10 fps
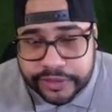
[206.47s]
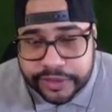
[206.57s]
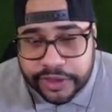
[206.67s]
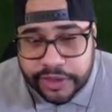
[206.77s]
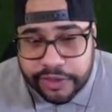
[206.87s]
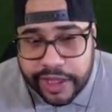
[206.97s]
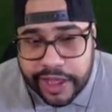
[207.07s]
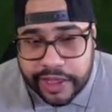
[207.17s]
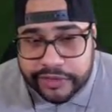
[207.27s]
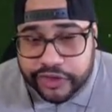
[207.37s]

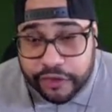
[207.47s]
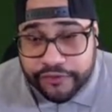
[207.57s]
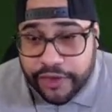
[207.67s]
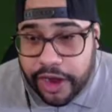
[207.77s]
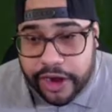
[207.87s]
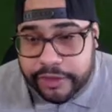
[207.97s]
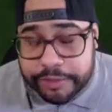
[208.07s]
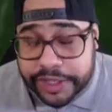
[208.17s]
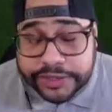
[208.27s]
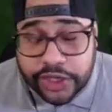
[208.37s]
Okay, so far,
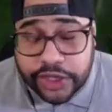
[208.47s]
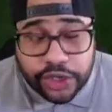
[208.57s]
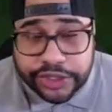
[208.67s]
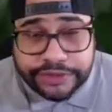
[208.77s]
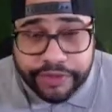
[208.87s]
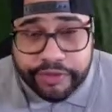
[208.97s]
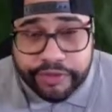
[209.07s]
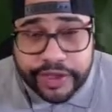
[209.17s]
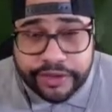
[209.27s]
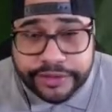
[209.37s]
because of the horse,
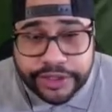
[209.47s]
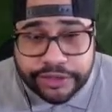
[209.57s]
very